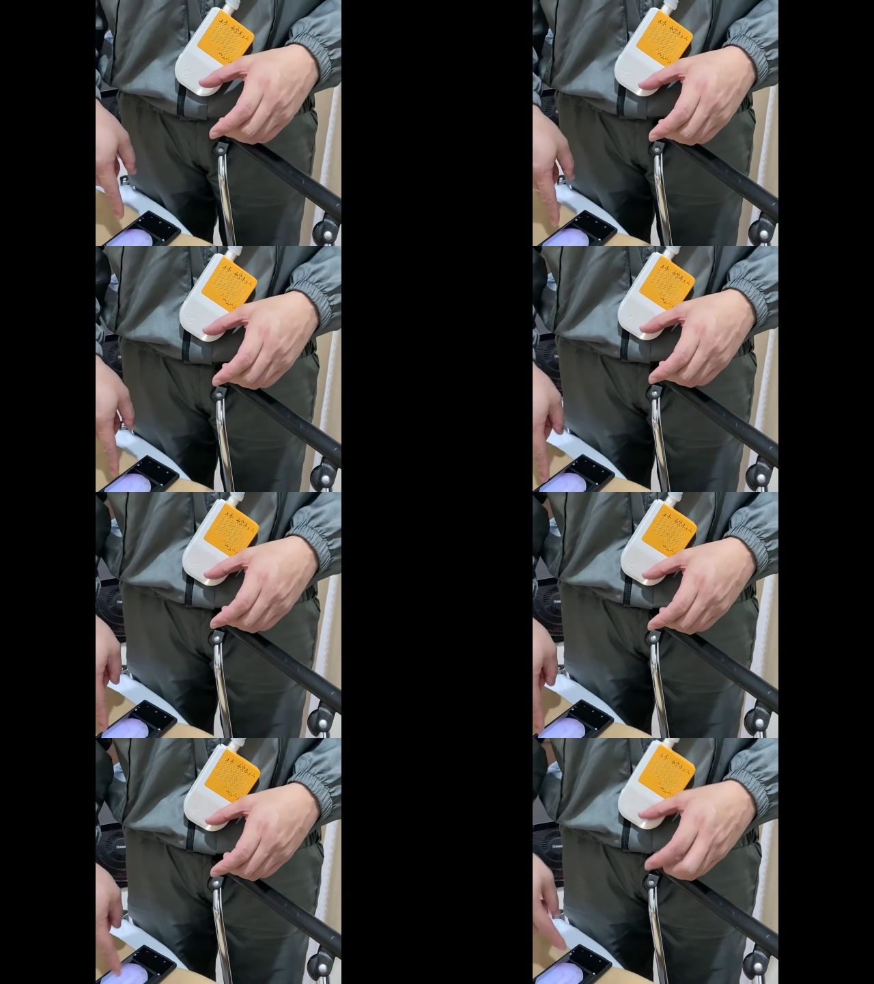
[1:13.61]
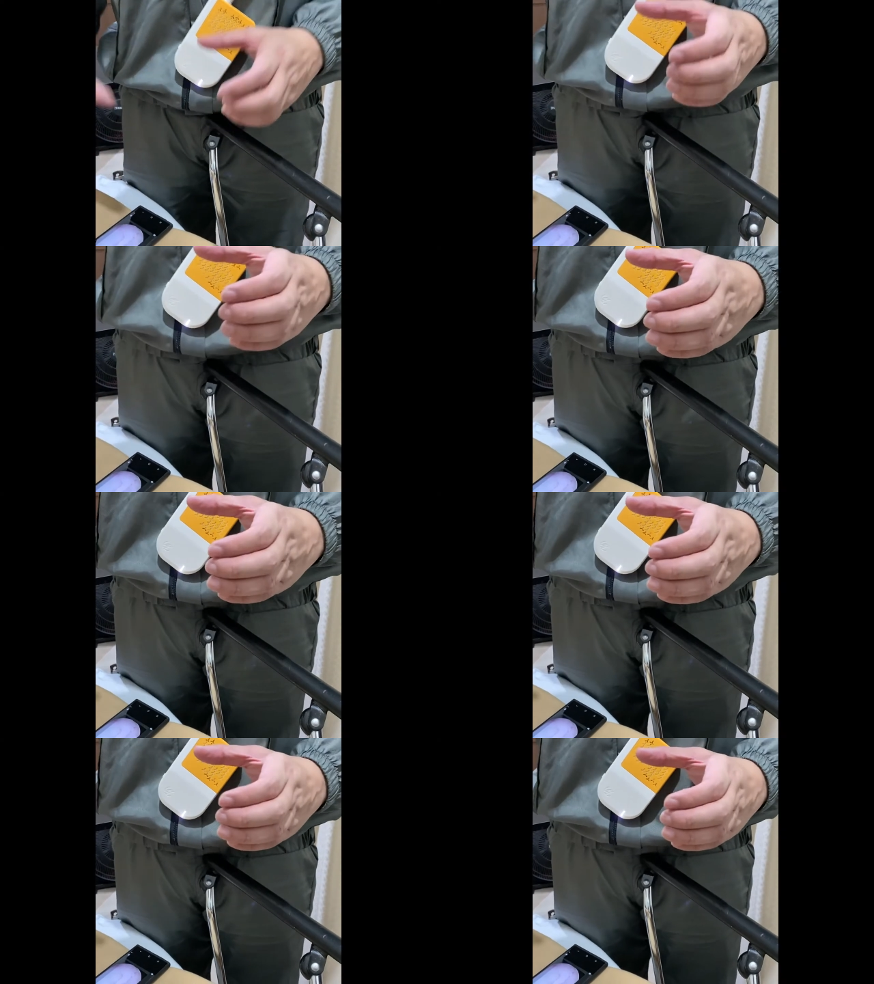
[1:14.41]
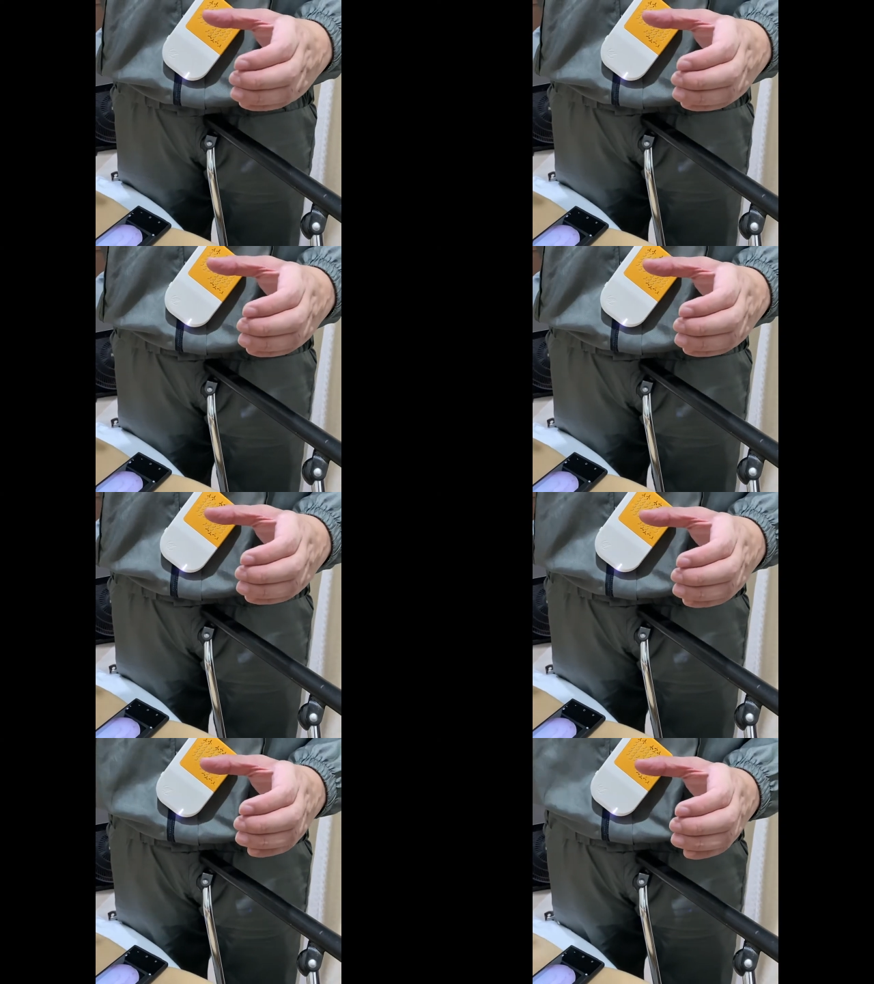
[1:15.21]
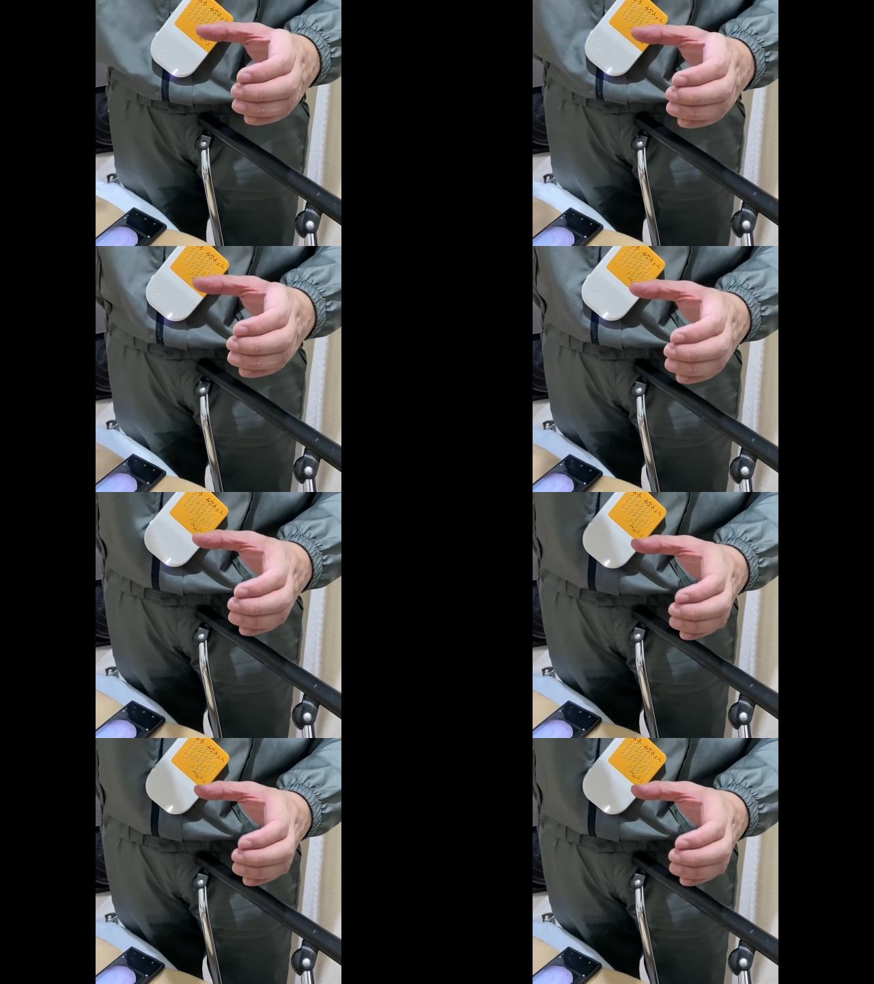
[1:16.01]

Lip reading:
[unreadable: no face in view]